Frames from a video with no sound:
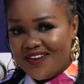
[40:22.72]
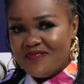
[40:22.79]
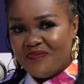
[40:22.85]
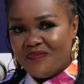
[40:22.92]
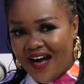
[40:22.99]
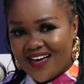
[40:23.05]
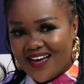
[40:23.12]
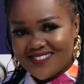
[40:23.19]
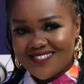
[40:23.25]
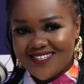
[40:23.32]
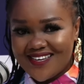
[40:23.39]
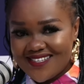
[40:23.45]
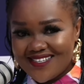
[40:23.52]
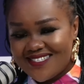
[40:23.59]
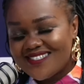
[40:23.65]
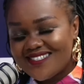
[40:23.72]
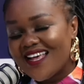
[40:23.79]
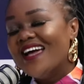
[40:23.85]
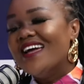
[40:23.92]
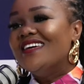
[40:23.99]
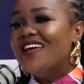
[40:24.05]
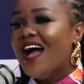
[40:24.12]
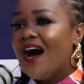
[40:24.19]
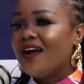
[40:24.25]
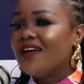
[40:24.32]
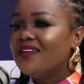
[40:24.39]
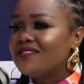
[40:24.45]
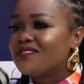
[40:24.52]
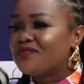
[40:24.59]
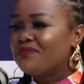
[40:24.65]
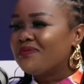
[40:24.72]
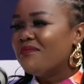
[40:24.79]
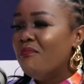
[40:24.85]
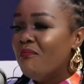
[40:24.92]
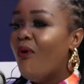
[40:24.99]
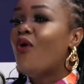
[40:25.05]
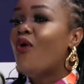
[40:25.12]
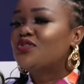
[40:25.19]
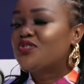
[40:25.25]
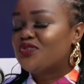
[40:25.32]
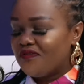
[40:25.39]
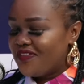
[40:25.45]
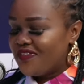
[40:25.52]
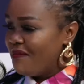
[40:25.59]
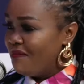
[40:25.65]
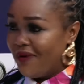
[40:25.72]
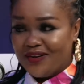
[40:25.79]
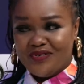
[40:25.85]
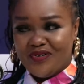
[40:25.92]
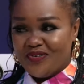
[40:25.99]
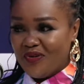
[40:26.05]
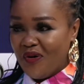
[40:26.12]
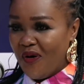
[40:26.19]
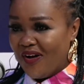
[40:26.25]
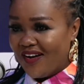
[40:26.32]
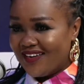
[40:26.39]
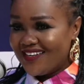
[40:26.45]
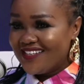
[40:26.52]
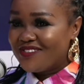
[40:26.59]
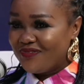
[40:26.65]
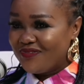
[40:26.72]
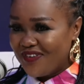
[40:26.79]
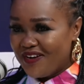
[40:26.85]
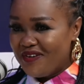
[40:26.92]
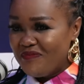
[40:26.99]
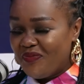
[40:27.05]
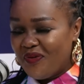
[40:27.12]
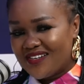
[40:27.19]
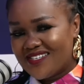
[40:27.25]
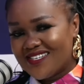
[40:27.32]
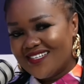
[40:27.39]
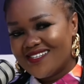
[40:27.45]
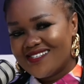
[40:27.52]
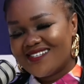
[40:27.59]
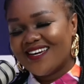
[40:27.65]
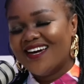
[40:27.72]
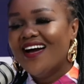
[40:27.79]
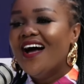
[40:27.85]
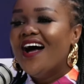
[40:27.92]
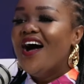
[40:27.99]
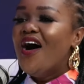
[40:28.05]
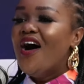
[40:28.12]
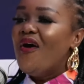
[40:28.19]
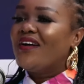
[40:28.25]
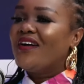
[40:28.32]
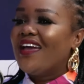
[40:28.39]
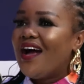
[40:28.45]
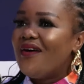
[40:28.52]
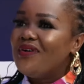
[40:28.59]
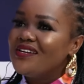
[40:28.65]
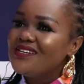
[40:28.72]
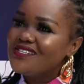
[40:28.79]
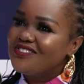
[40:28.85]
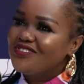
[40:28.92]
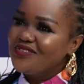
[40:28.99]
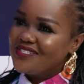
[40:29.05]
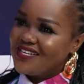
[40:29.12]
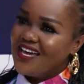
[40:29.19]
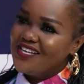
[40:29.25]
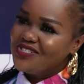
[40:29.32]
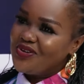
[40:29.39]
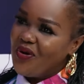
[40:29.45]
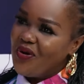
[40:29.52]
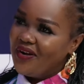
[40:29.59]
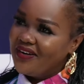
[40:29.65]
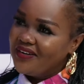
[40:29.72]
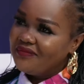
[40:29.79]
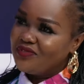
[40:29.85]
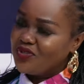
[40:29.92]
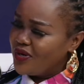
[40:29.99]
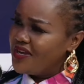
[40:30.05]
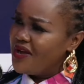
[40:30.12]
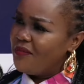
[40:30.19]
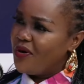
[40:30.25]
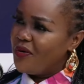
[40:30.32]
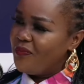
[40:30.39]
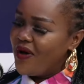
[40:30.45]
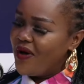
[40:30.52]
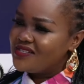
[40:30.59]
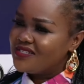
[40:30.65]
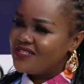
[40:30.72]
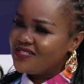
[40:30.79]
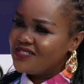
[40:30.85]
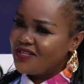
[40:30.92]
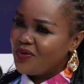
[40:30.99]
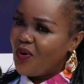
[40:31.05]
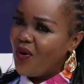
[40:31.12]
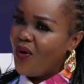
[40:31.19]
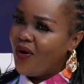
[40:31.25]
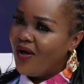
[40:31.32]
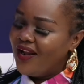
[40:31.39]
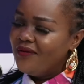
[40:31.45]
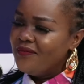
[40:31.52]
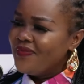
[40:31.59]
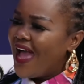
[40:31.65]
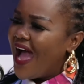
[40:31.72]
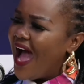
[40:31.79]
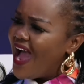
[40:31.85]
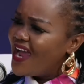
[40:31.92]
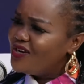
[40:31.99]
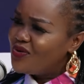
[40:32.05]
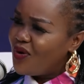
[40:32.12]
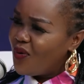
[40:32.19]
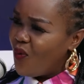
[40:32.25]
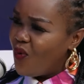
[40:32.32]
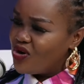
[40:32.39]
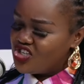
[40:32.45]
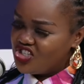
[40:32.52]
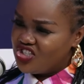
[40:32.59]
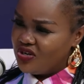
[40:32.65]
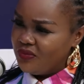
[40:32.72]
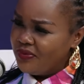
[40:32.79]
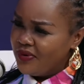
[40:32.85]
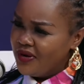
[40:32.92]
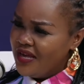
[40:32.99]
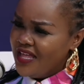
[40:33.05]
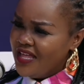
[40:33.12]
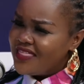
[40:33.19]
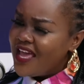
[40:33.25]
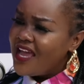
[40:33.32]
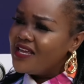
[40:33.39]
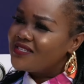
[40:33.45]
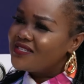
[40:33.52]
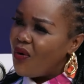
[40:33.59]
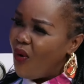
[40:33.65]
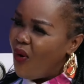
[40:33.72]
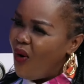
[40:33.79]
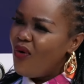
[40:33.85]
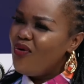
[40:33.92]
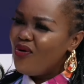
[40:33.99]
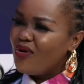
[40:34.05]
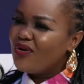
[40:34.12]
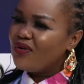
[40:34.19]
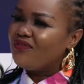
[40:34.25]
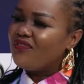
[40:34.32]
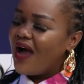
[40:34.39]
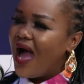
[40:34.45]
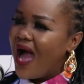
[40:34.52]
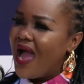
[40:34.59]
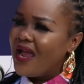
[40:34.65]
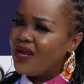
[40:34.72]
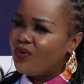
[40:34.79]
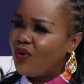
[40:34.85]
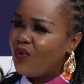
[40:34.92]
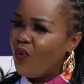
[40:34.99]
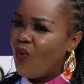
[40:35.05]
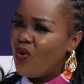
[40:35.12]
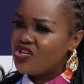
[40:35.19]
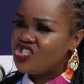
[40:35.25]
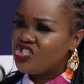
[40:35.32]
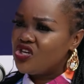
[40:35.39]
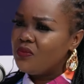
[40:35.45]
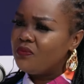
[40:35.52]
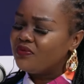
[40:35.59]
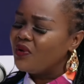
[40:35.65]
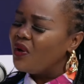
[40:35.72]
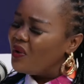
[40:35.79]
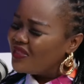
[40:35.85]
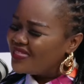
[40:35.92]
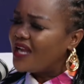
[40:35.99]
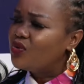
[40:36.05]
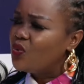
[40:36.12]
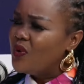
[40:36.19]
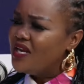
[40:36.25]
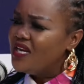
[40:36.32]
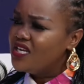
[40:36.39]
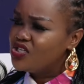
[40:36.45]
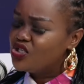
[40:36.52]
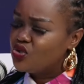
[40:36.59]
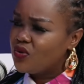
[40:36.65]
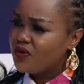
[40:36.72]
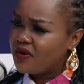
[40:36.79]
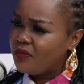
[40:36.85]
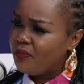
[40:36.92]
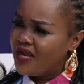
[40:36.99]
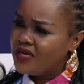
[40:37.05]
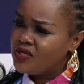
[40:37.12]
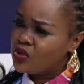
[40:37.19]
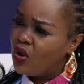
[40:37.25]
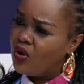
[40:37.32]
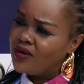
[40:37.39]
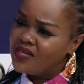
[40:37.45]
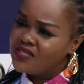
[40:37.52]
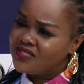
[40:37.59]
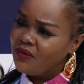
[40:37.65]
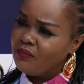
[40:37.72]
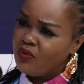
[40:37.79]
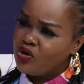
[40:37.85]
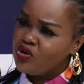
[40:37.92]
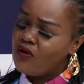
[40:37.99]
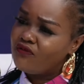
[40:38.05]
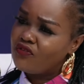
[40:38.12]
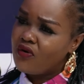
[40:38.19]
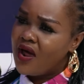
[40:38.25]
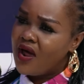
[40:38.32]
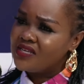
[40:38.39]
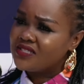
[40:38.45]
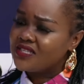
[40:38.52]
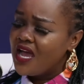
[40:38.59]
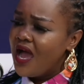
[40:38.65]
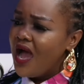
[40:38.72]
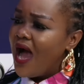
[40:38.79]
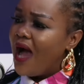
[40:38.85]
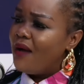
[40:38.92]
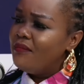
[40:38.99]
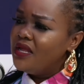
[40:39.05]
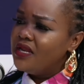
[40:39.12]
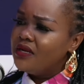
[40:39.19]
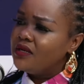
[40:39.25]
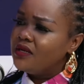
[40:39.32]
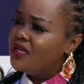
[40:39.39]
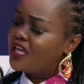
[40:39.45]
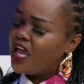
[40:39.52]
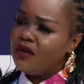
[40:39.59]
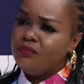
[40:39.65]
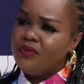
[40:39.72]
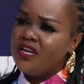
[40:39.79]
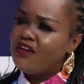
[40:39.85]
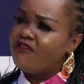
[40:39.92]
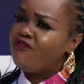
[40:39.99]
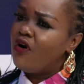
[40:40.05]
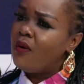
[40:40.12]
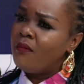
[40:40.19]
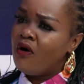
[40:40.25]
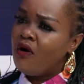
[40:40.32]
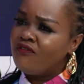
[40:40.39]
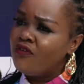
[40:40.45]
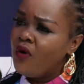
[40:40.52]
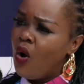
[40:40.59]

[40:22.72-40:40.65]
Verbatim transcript: pastors, yeah, it's most of them, but not all. It's very important. Okay, I want us to touch on talking about pastors and all idol worship. Mm. There is a whole lot of idol worship that we need to repent on as the body of Christ. I mean, it can be in a form of